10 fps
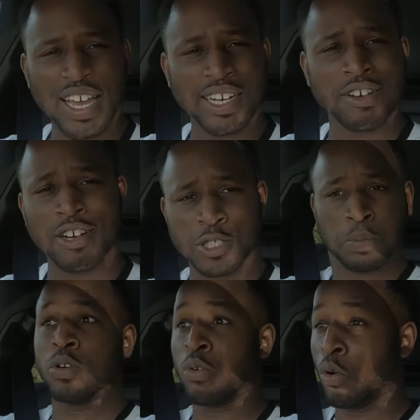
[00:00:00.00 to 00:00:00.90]
out of the car and
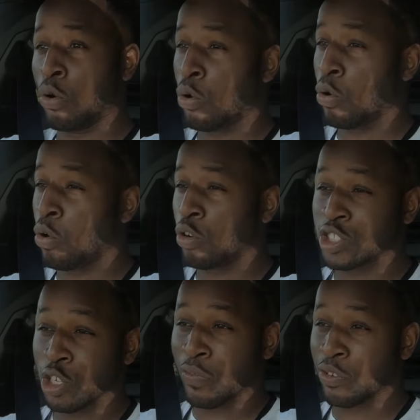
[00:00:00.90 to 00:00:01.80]
just put, ooh,
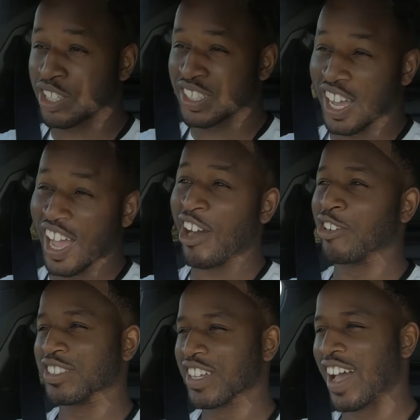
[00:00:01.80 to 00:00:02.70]
it's your foot down.